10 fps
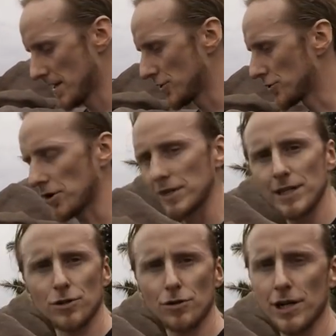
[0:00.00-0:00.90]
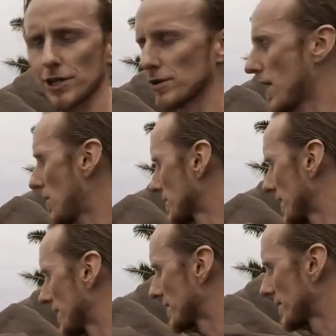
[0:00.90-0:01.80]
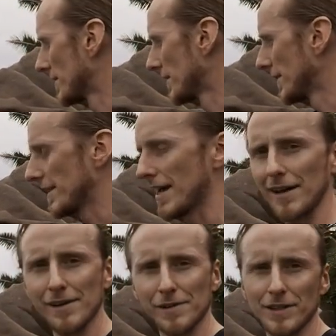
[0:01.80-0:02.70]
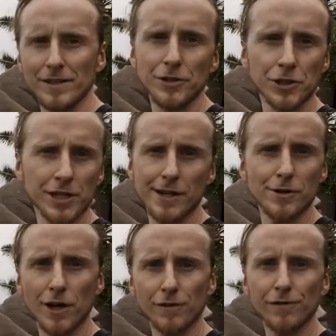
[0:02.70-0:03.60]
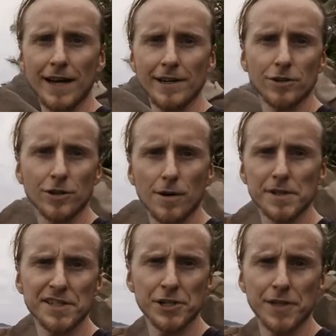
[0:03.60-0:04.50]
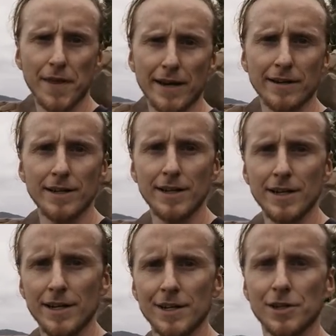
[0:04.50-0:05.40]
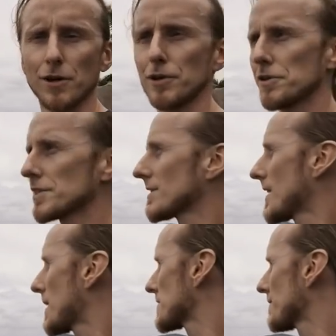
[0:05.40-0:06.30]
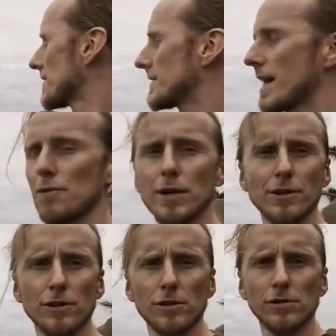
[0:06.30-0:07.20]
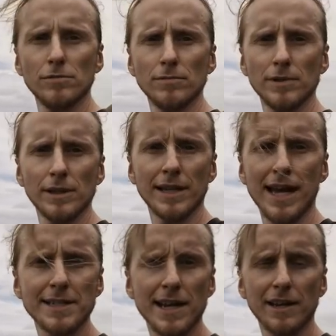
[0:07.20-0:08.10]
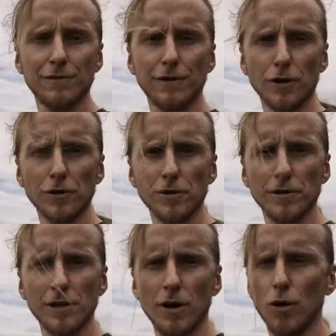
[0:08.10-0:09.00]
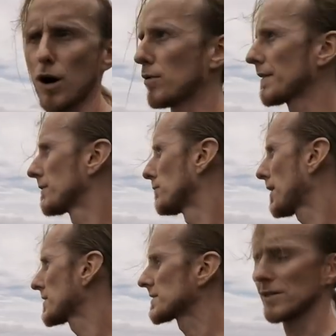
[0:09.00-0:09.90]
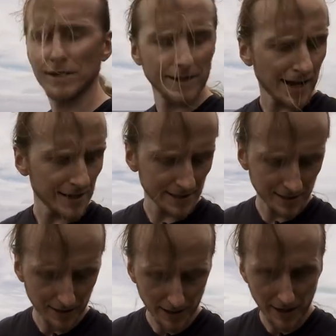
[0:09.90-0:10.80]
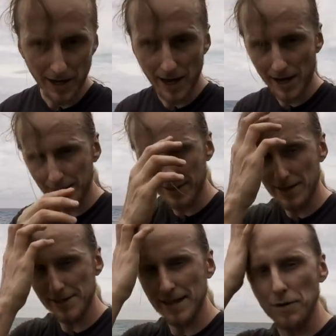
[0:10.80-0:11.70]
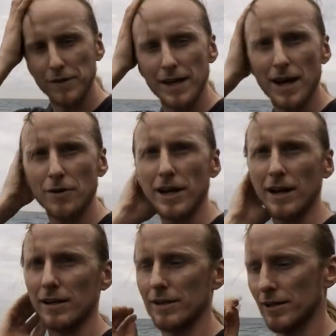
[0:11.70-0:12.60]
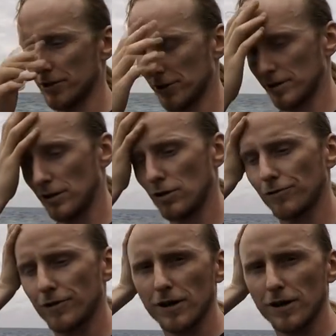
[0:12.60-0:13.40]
you don't need to rush around and yeah, usually you don't find a good composition then. So use the times of the day when you can take a photo or when the weather is not nice and yeah, scout the area. Look for